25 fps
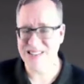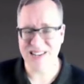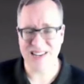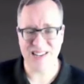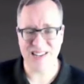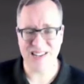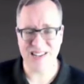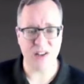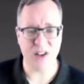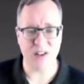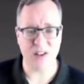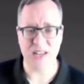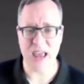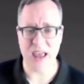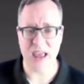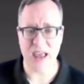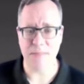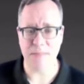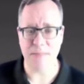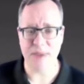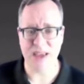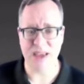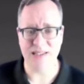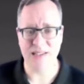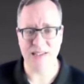you can see it's all
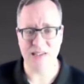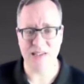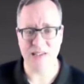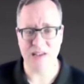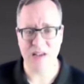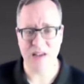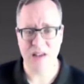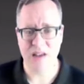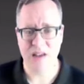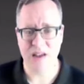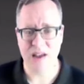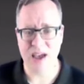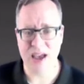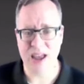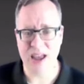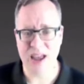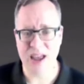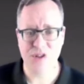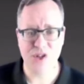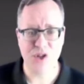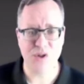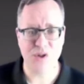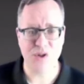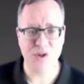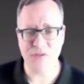tag based. I
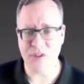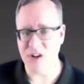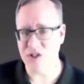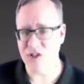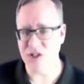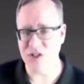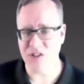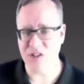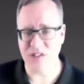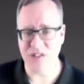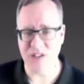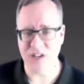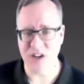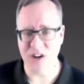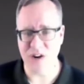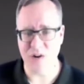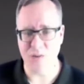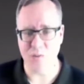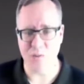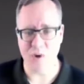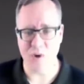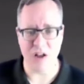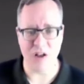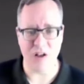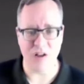have two functions in
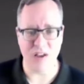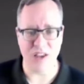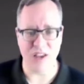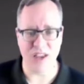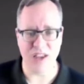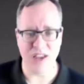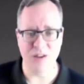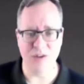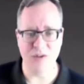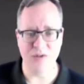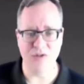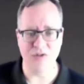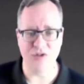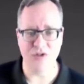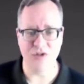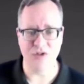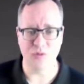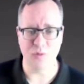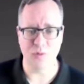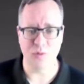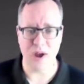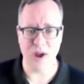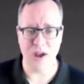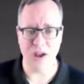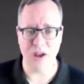here, one called get
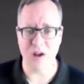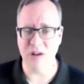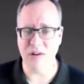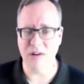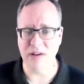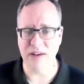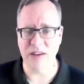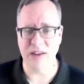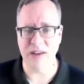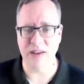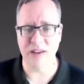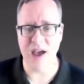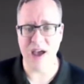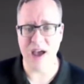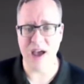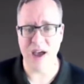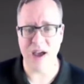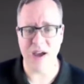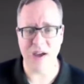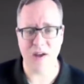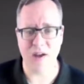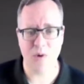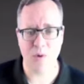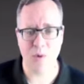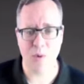users, one called
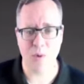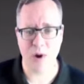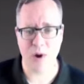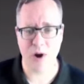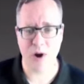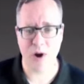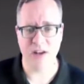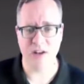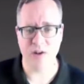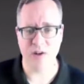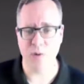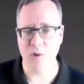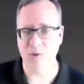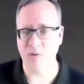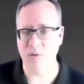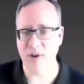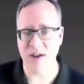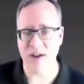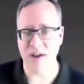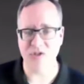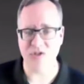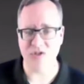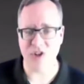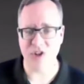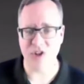uh, query to
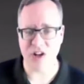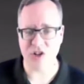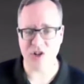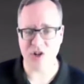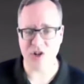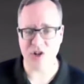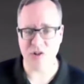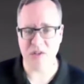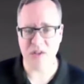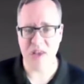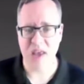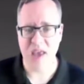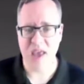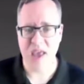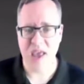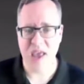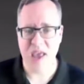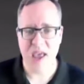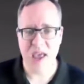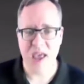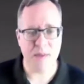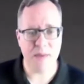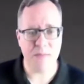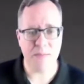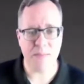array of structures.
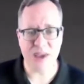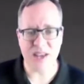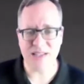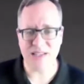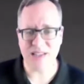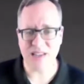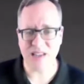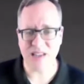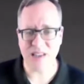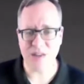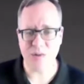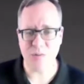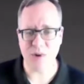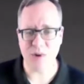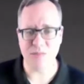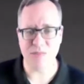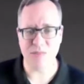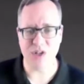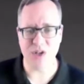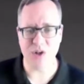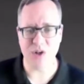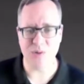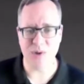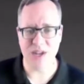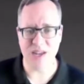And basically what
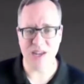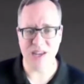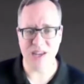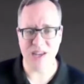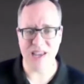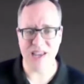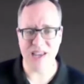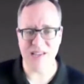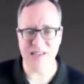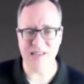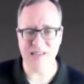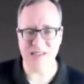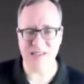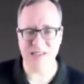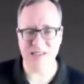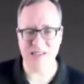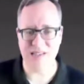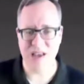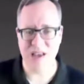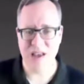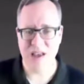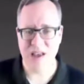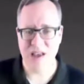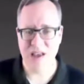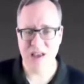I'm doing
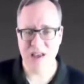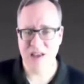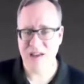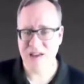is